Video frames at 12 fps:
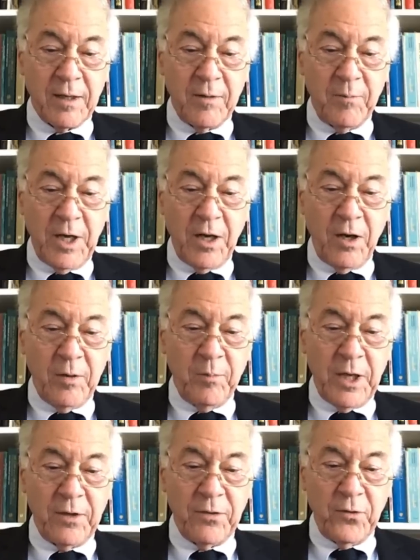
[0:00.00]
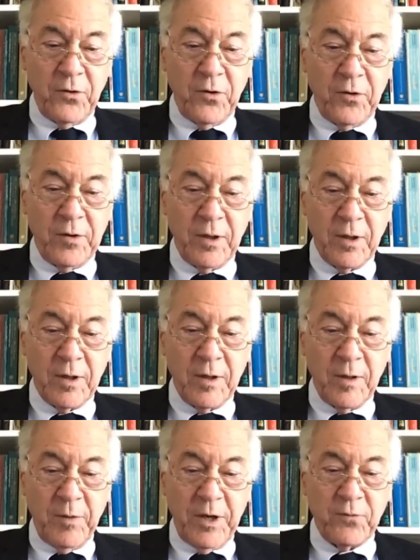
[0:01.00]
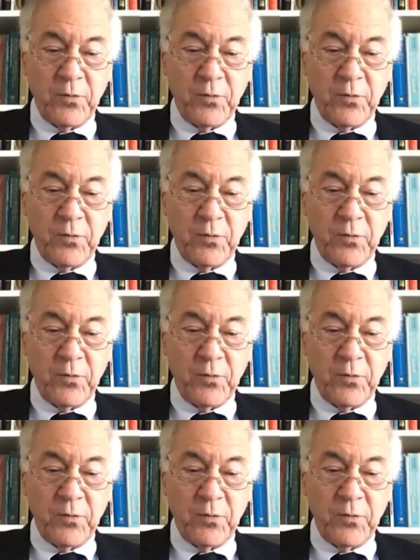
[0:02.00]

3rd by